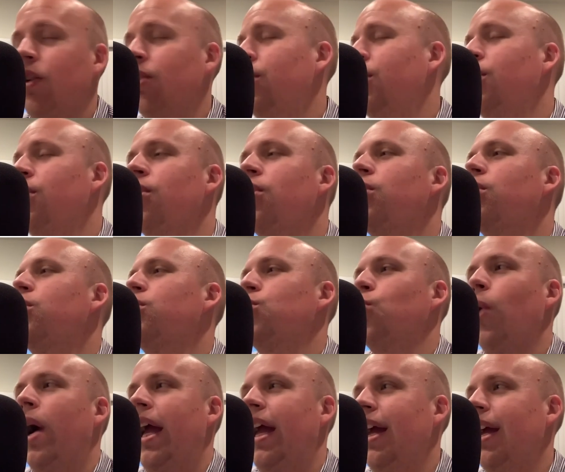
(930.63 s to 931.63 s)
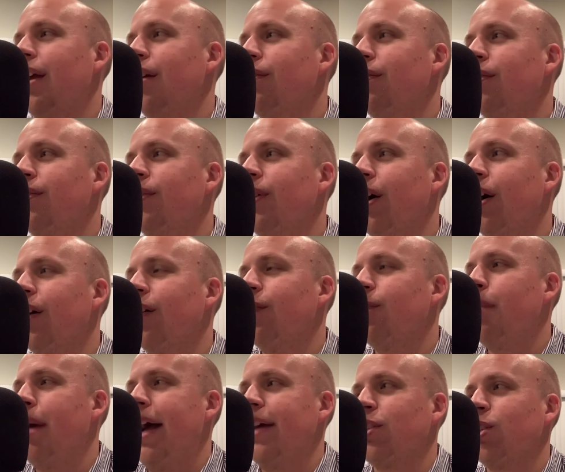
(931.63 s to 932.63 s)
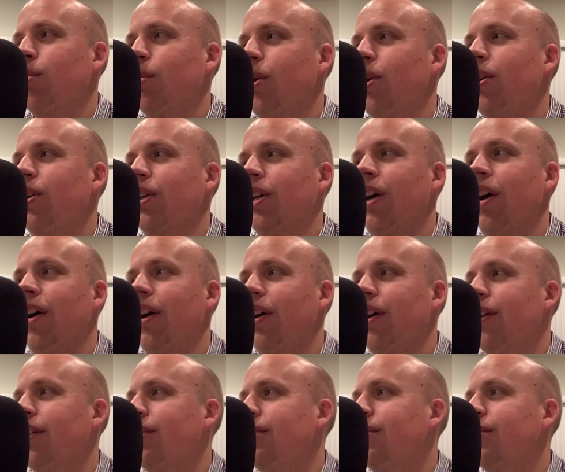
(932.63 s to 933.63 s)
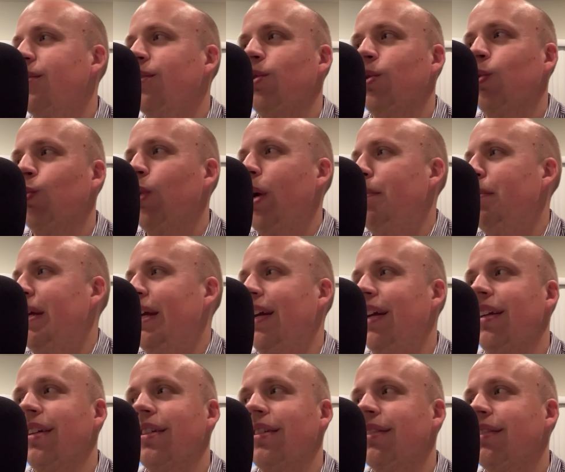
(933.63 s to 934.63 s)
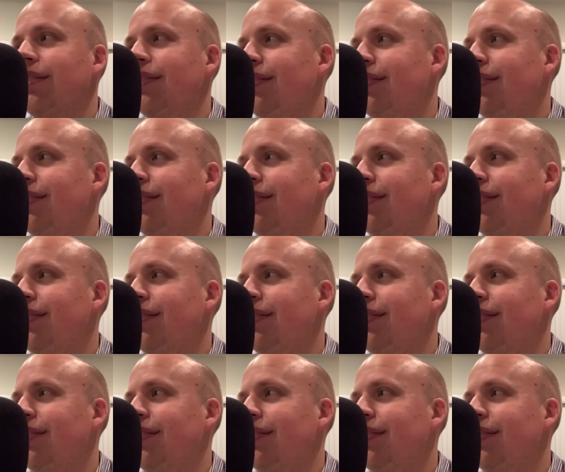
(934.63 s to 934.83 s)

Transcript: huge wave of basketball card ripping,